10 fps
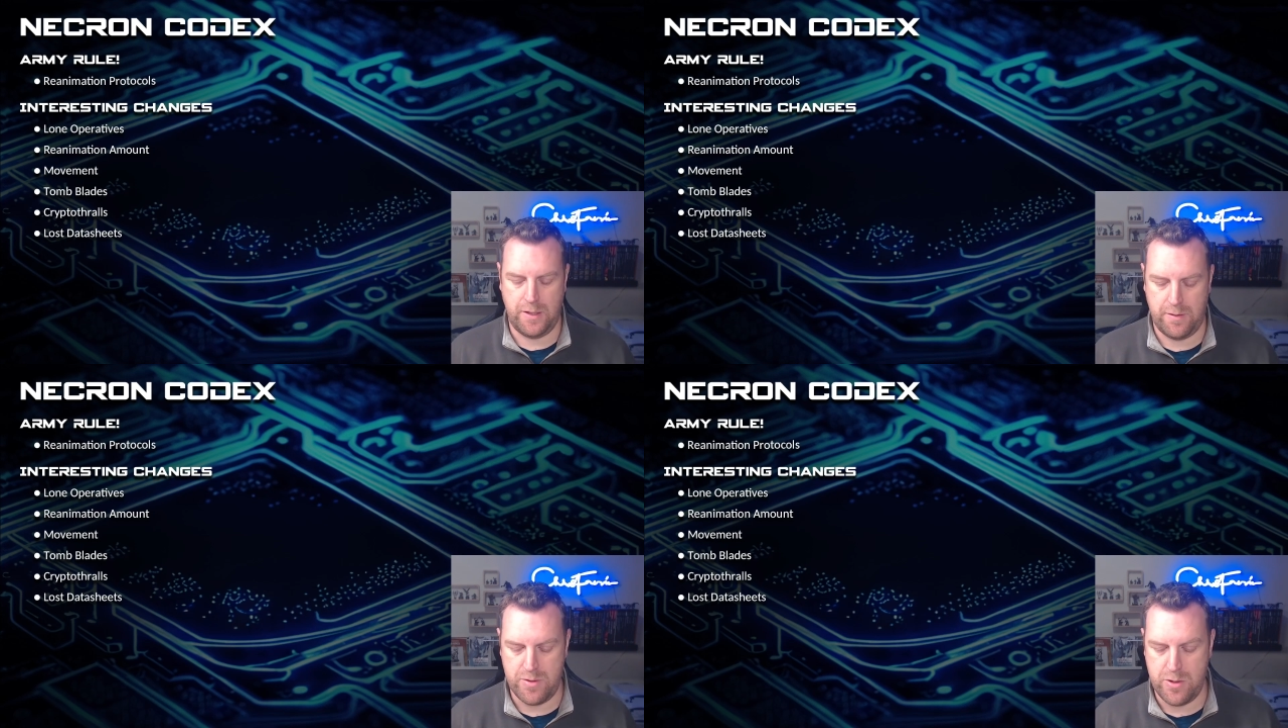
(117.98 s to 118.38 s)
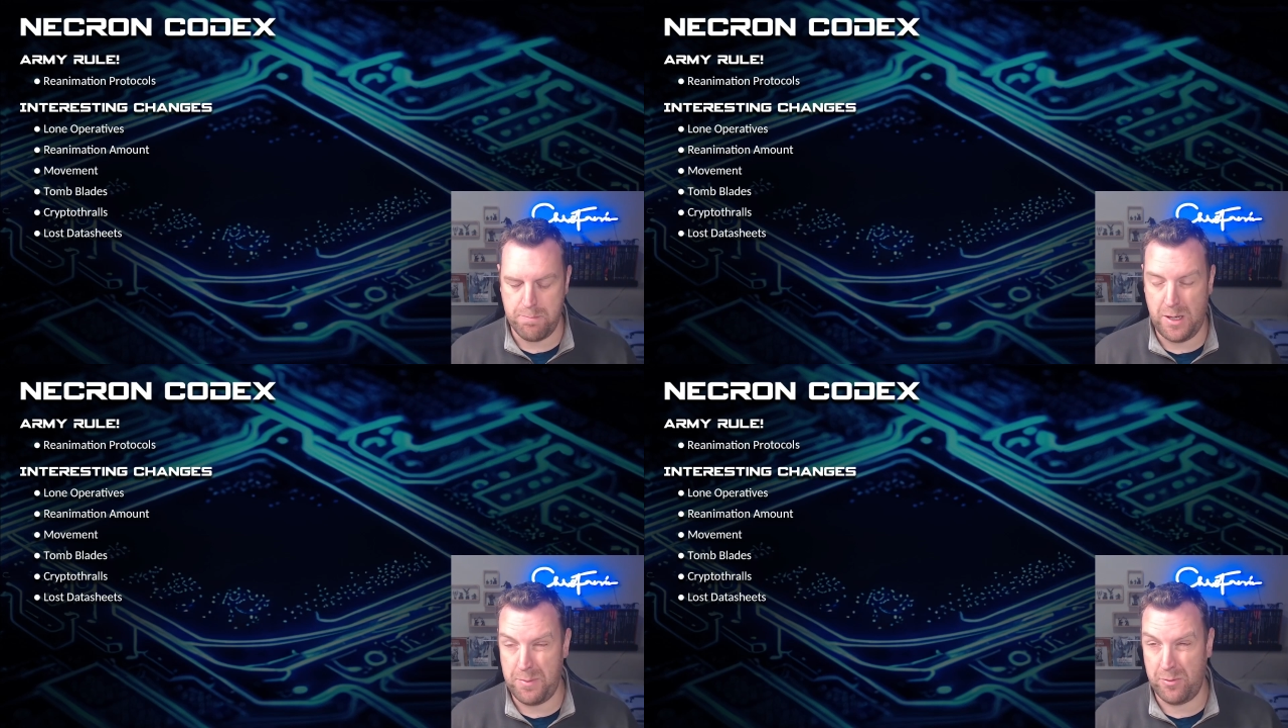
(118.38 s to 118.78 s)
You
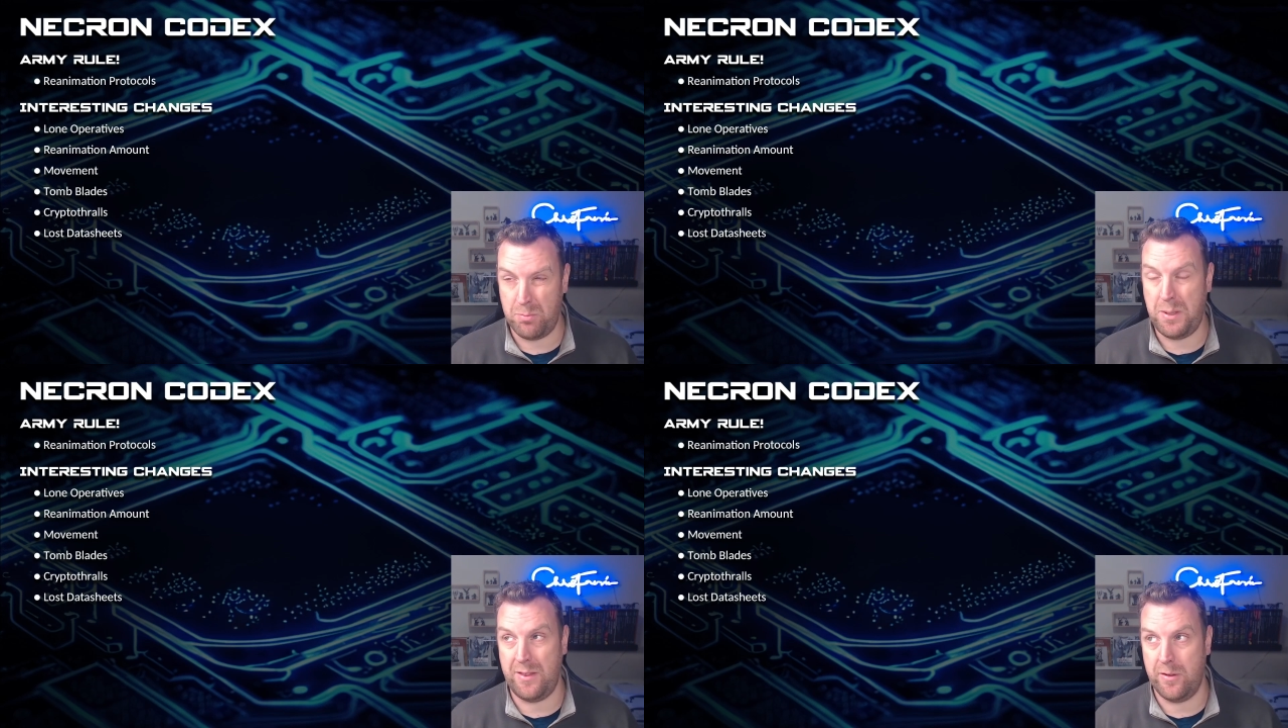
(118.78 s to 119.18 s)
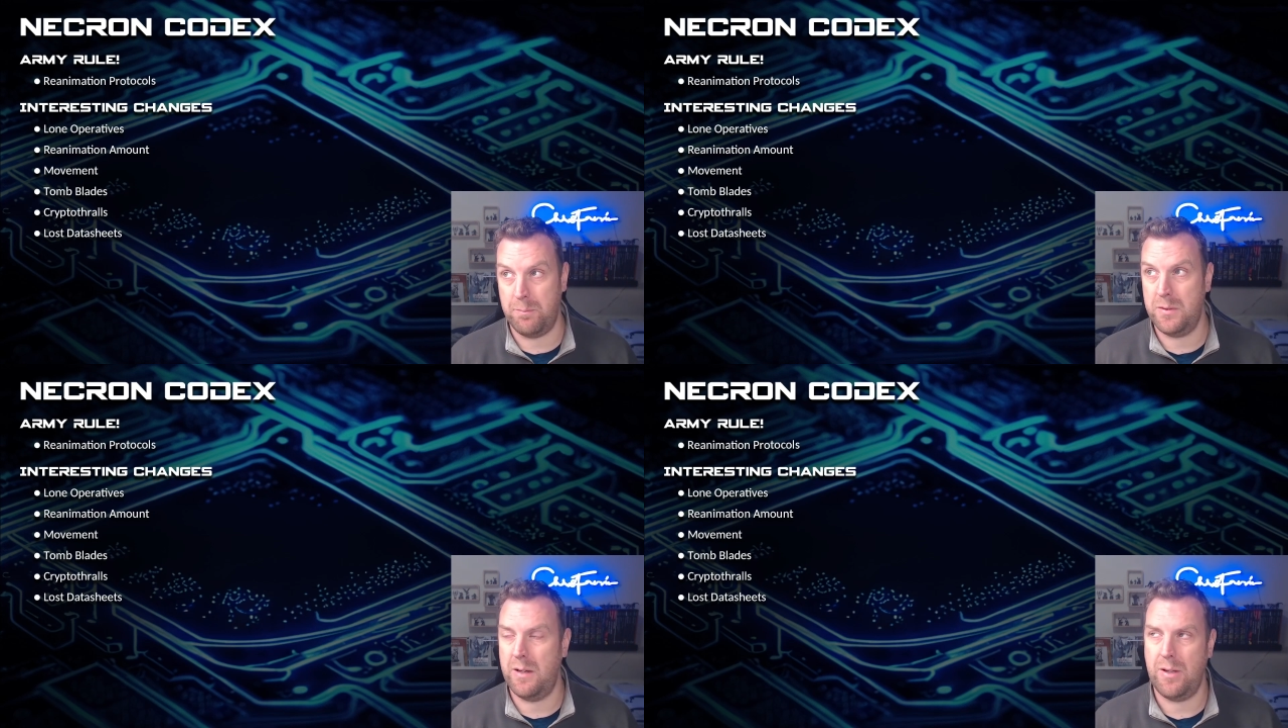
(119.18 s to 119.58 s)
might be able to pick
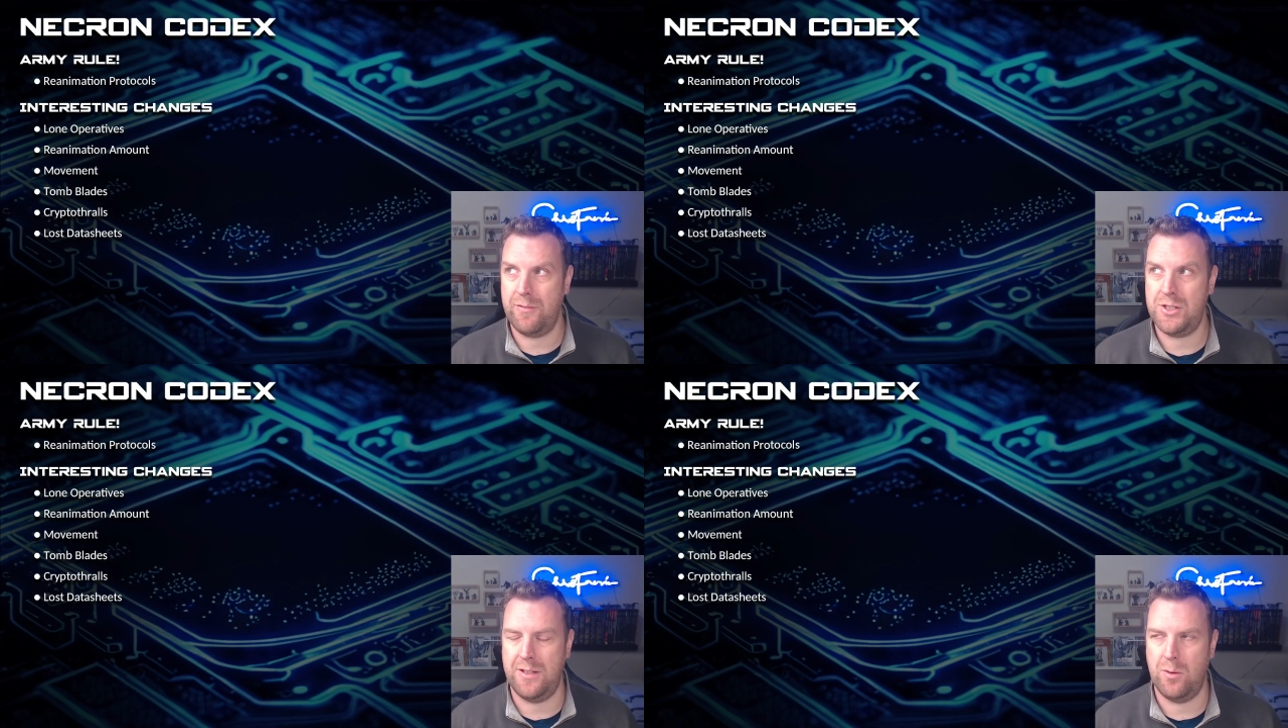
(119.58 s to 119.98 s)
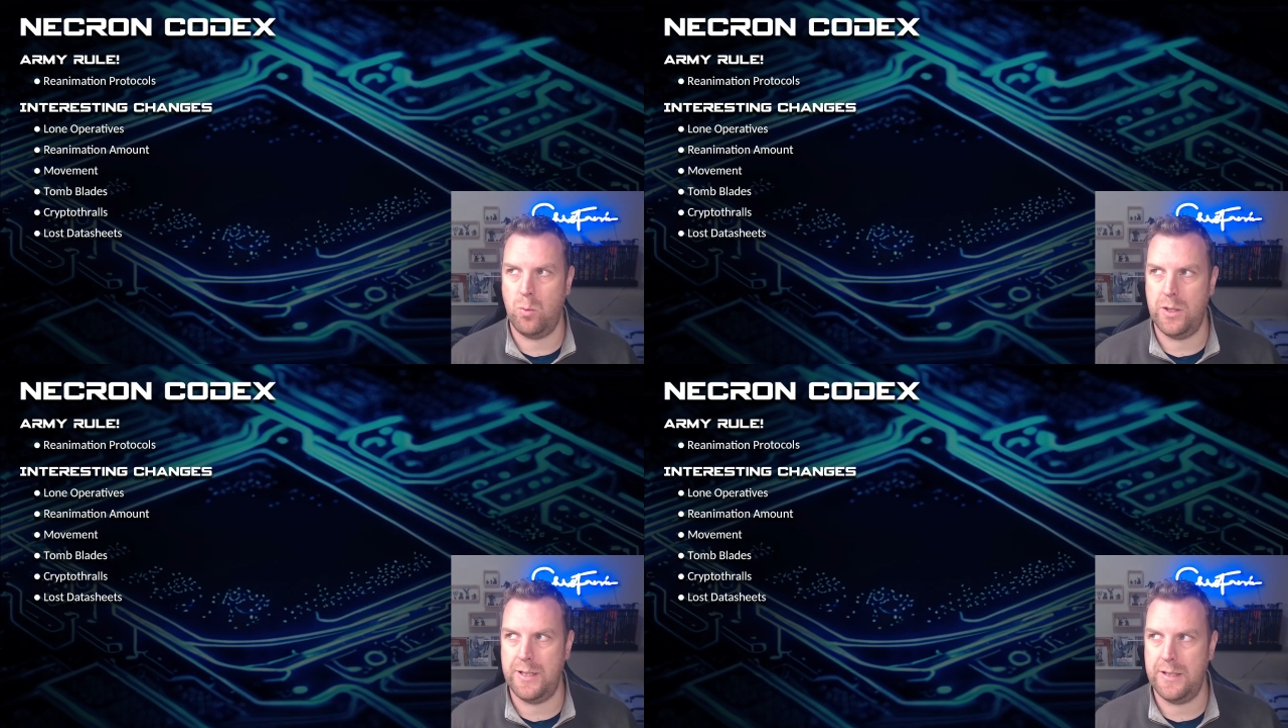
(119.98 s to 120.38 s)
them. I'll have to check the
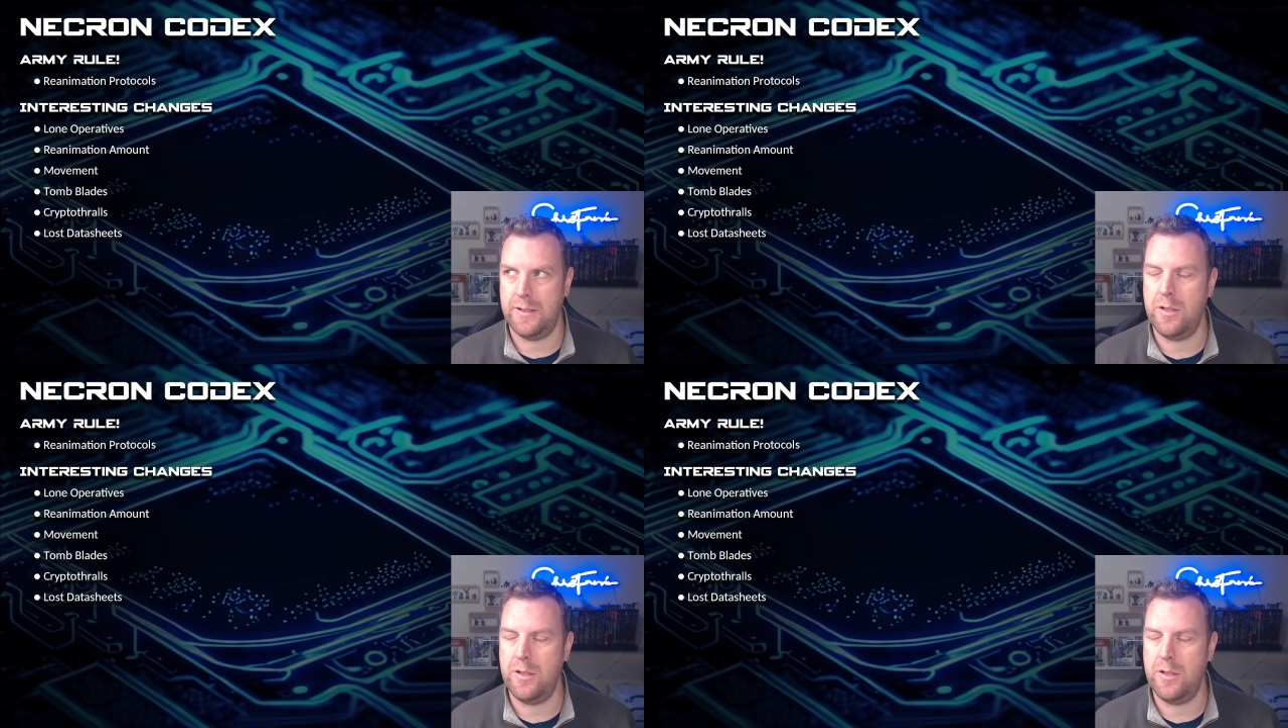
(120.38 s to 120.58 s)
wording.